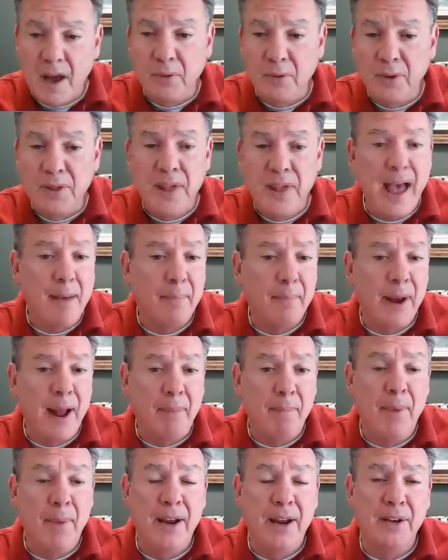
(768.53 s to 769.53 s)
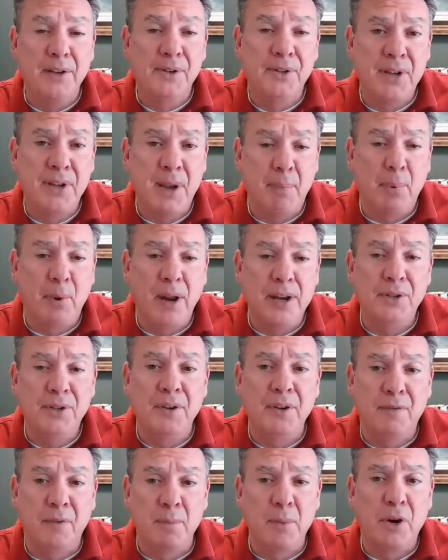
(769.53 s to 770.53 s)
only that, but I bet it separates
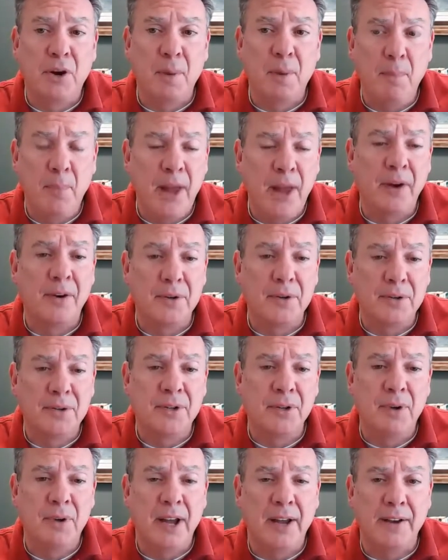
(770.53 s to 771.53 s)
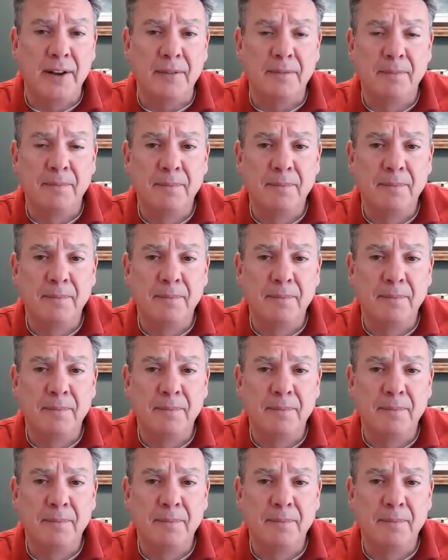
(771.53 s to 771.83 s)
you from your competitors too, doesn't it?